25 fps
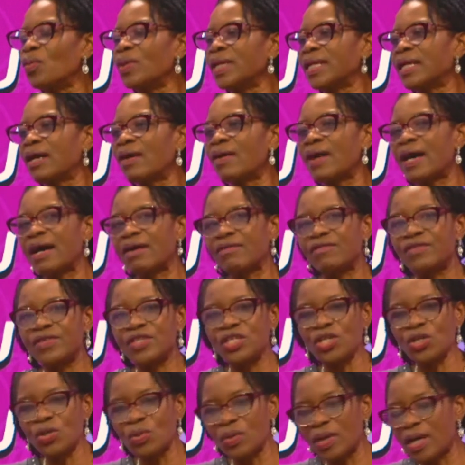now have
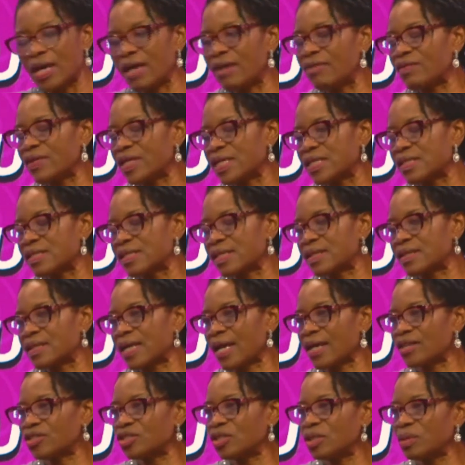newer evidence that it
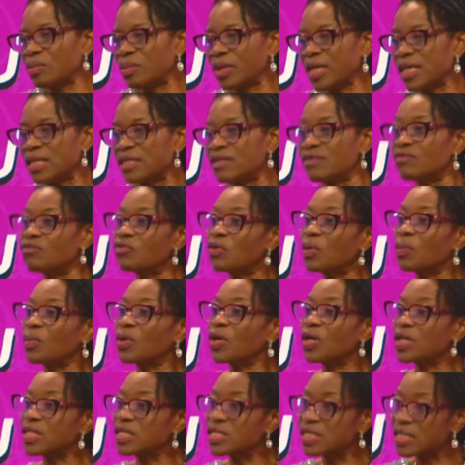actually begins from
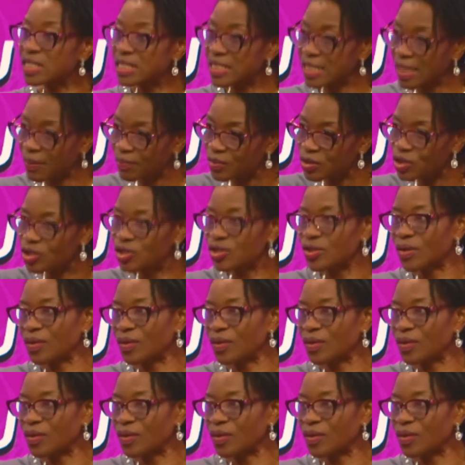conception.